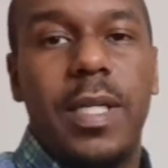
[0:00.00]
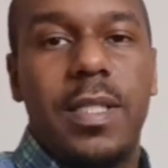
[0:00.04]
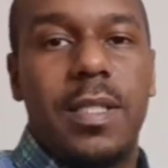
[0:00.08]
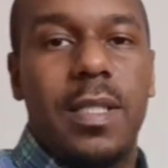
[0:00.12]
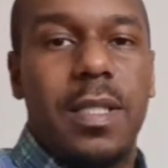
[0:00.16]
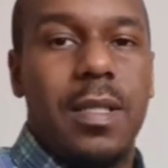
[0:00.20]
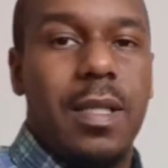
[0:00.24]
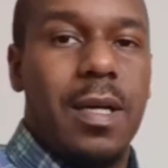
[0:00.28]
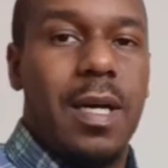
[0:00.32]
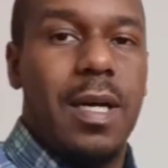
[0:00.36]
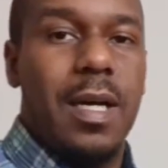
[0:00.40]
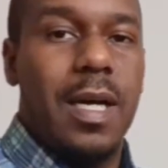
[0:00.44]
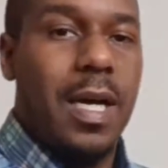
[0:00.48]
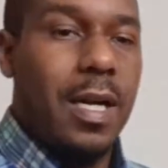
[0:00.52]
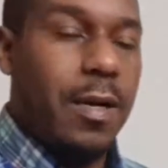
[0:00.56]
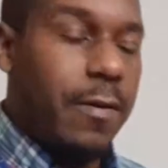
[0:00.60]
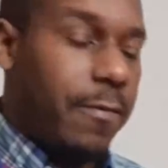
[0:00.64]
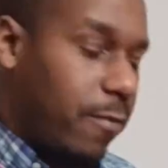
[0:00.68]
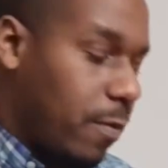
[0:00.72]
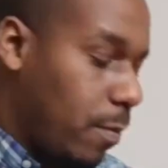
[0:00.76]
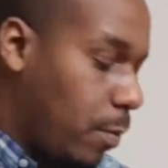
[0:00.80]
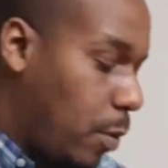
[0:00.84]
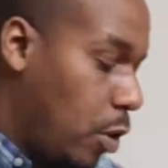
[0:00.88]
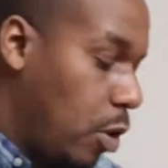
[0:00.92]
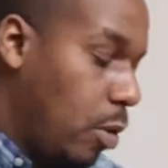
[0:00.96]
I think I got it from
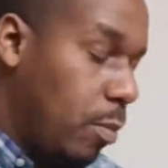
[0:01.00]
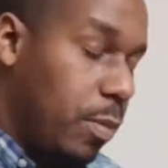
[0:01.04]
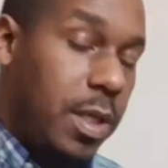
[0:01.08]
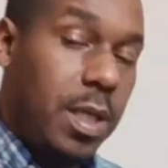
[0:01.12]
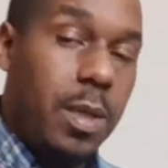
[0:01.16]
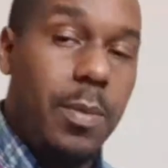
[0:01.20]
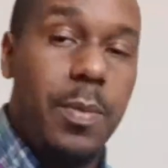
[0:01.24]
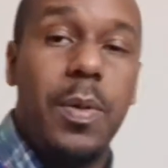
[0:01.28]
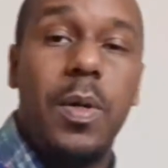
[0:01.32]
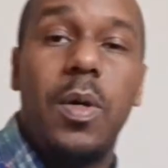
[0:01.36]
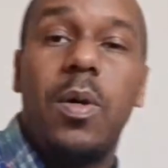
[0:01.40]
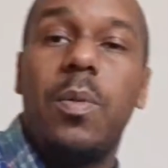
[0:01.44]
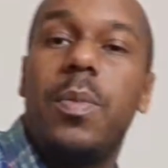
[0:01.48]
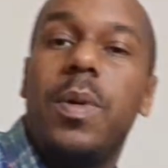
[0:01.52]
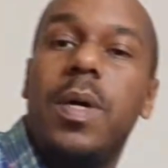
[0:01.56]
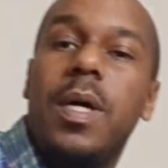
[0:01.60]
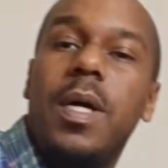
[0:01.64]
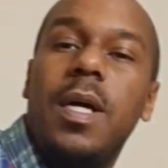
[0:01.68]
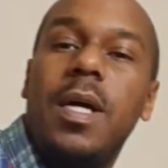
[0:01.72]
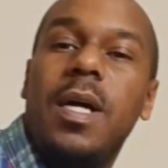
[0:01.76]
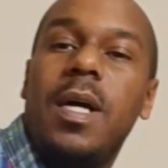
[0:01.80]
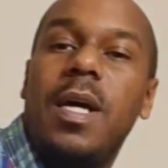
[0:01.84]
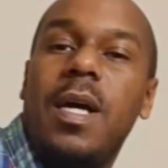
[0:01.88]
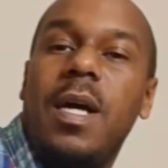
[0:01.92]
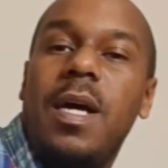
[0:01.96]
Home Depot, but
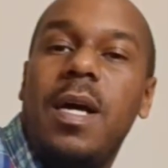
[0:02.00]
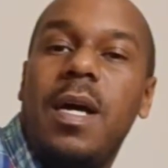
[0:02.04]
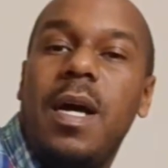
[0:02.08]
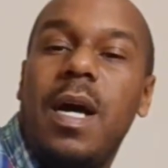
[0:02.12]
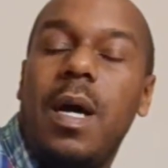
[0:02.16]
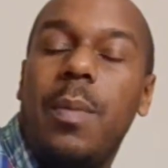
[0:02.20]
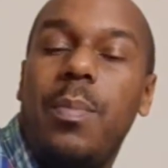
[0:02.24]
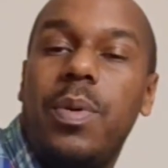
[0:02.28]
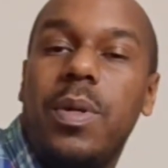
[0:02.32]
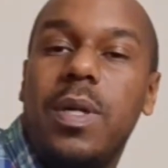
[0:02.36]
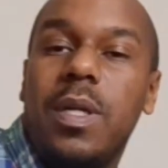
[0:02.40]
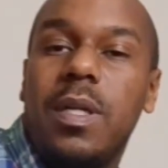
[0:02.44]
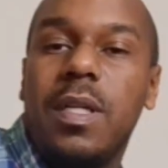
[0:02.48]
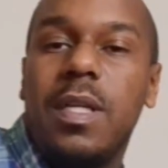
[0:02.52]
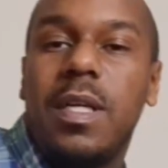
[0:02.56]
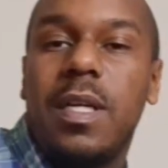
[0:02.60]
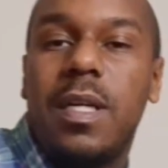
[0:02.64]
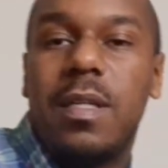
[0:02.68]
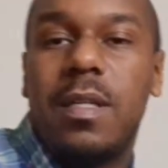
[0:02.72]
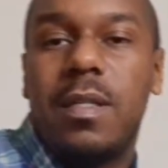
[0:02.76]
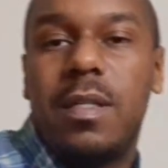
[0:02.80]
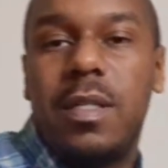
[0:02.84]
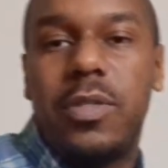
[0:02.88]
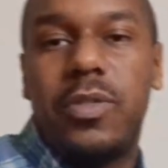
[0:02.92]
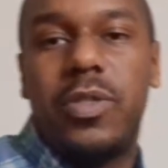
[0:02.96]
I'll put a link in the
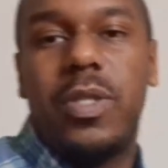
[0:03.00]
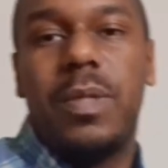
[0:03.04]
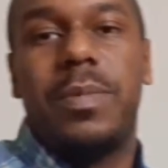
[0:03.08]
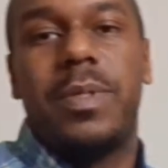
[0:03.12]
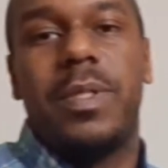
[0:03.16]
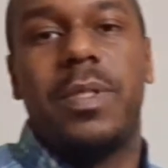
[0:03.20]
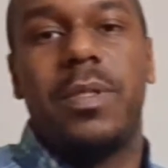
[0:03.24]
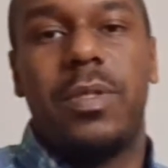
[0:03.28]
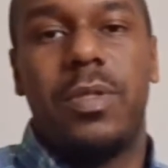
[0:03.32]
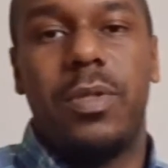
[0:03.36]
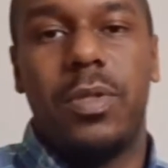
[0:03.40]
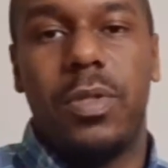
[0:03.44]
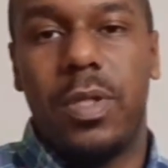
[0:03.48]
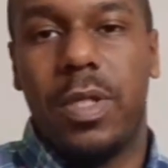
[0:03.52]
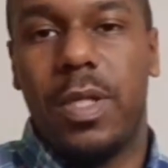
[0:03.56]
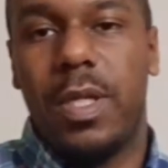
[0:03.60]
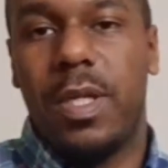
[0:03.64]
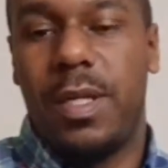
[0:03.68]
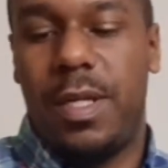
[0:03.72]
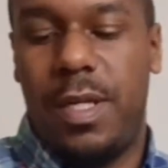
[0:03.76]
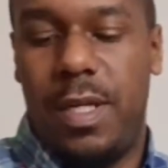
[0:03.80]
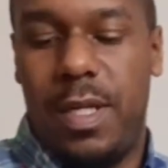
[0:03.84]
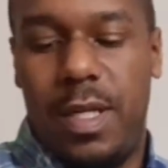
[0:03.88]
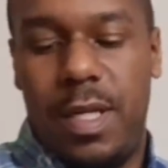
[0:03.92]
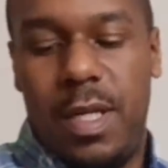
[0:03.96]
description to it.
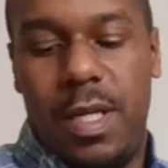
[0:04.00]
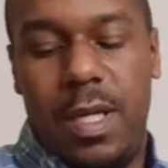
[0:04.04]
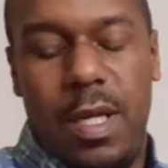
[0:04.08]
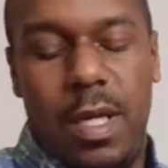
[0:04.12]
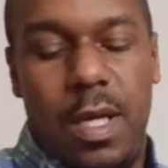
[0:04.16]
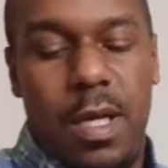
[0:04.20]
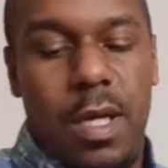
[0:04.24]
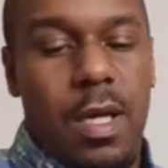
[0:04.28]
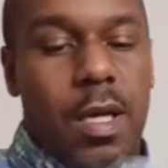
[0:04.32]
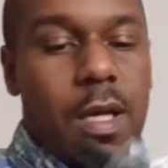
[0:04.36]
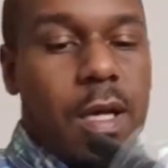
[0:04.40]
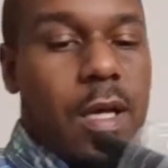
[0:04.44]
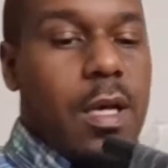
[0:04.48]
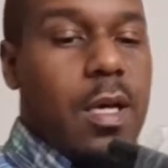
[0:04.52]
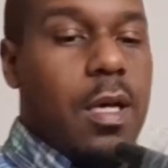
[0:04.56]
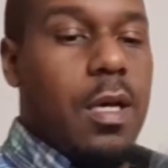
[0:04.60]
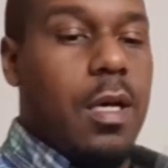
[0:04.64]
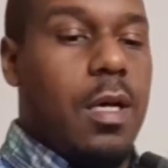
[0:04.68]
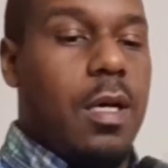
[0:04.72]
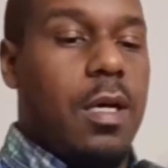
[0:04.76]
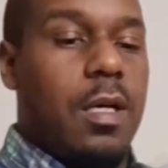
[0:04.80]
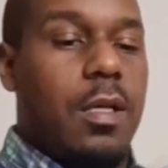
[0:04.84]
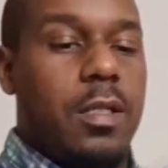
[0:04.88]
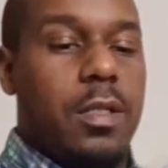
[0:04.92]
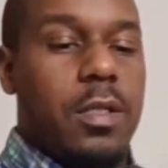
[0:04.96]

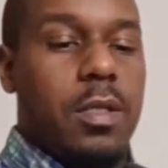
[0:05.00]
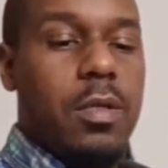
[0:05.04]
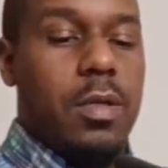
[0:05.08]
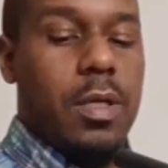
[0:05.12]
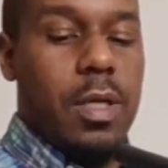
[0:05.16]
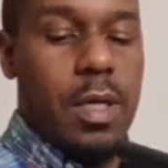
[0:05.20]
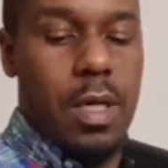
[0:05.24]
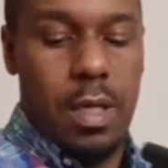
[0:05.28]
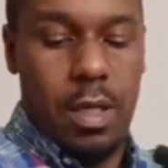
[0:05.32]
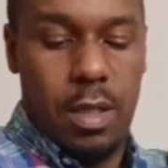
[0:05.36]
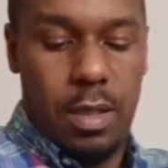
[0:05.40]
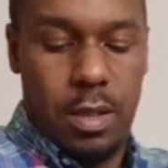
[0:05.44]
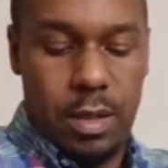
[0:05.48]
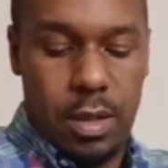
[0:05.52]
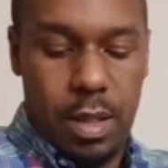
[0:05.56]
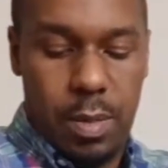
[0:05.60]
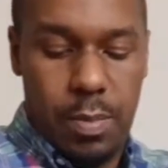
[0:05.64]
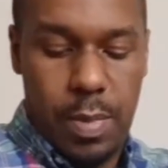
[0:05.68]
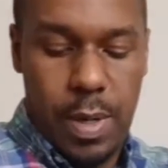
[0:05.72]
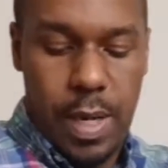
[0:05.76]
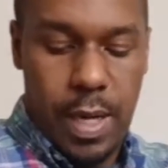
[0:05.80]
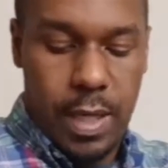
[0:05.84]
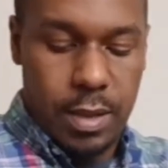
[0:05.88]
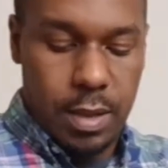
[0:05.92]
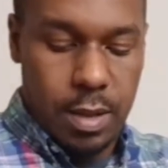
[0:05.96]
So yeah, let's get back
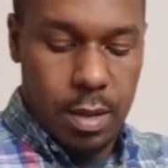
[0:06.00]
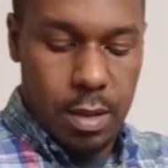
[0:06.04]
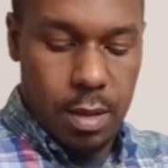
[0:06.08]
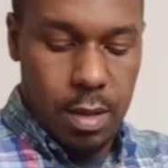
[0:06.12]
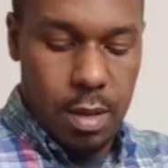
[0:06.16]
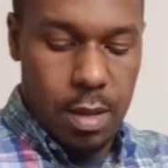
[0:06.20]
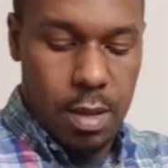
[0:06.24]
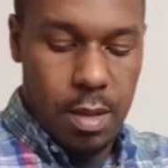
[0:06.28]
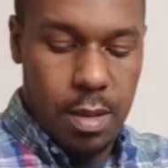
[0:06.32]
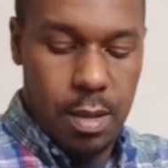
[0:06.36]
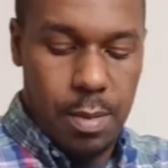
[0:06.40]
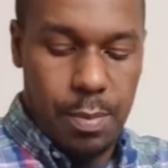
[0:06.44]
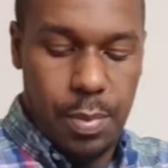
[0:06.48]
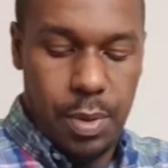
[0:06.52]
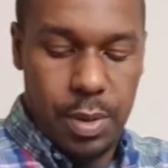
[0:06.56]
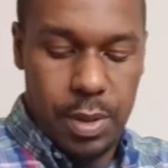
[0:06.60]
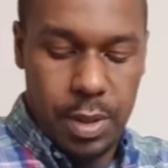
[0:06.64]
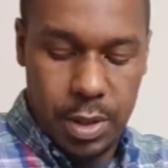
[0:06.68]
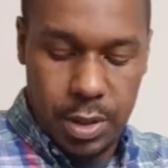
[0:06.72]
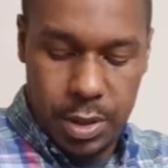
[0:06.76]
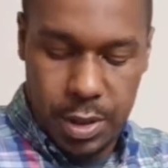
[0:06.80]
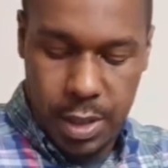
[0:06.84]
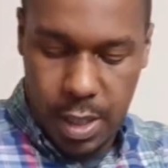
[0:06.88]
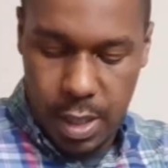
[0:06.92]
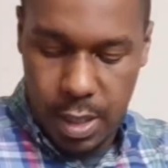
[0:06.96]
to putting the
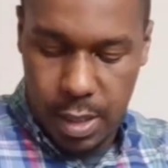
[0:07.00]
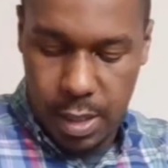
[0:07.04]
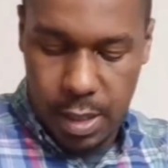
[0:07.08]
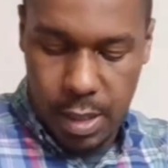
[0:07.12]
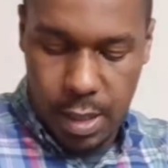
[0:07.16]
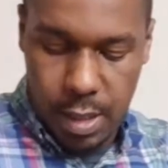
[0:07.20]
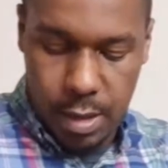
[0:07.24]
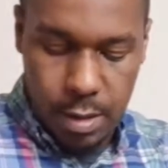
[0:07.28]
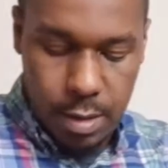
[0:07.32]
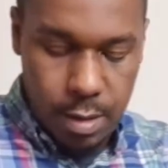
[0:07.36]
chair together.